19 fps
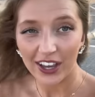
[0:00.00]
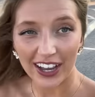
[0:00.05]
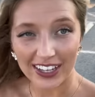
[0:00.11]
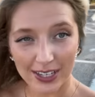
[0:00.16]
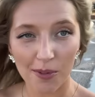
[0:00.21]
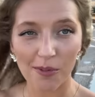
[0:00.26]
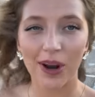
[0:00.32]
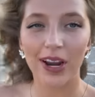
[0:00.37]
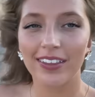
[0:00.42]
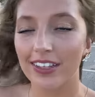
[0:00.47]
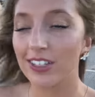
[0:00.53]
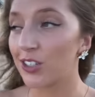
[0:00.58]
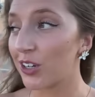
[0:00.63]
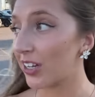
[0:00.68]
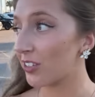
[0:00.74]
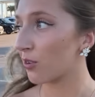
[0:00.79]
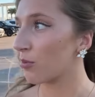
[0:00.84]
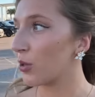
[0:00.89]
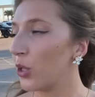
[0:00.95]
Guys, I'm wearing this
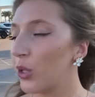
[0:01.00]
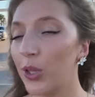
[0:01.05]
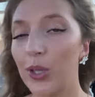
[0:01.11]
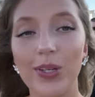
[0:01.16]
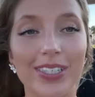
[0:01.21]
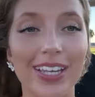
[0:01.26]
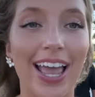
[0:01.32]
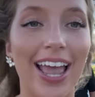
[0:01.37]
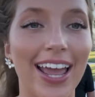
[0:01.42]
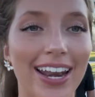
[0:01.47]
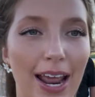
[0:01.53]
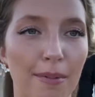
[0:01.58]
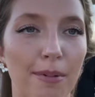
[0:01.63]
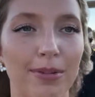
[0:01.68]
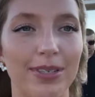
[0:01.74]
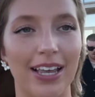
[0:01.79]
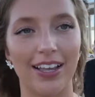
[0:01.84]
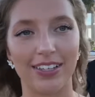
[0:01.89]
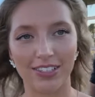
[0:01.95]
dress from Lulu's and I'm
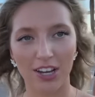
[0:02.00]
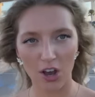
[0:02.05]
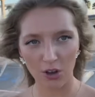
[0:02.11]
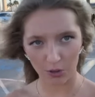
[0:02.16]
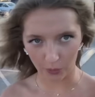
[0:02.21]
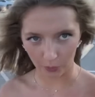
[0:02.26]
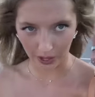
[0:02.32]
obsessed. Oh, the